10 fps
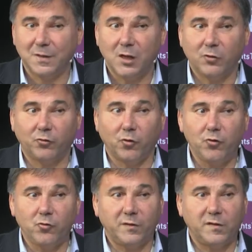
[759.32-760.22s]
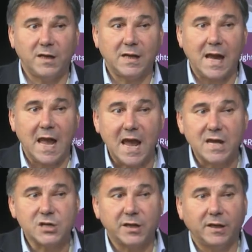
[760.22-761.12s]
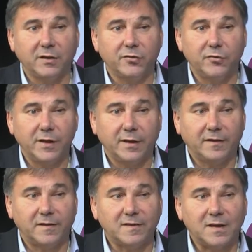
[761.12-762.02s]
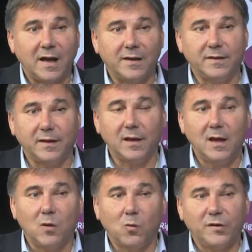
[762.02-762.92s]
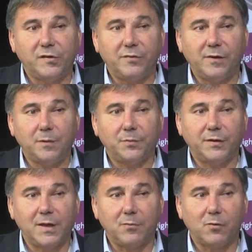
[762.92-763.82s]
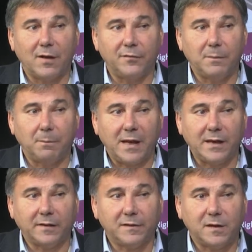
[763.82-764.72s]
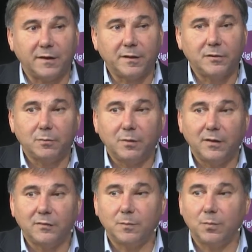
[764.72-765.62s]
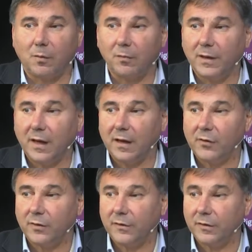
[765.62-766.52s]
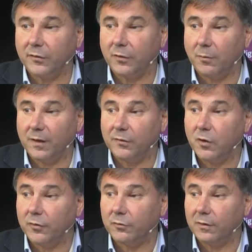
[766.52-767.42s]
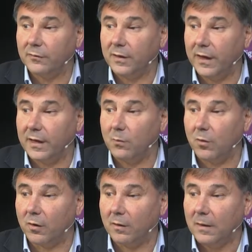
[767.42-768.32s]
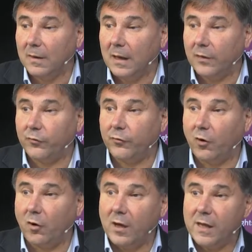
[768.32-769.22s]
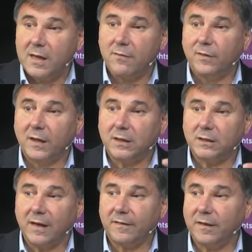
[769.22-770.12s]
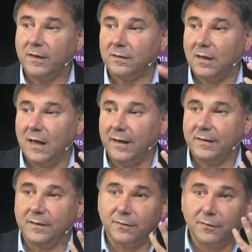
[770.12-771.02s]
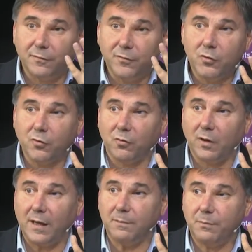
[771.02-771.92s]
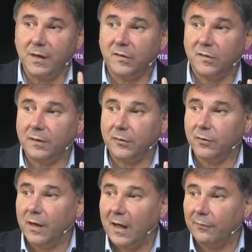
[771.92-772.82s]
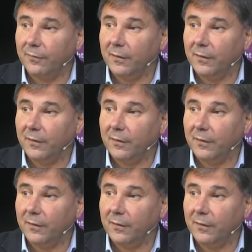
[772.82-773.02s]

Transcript: So you are seeing aging and shrinking society, which developed a demographic panic, starting to believe that probably in 100 years nobody is going to live there anymore. So if the classical kind of a view and picture that you have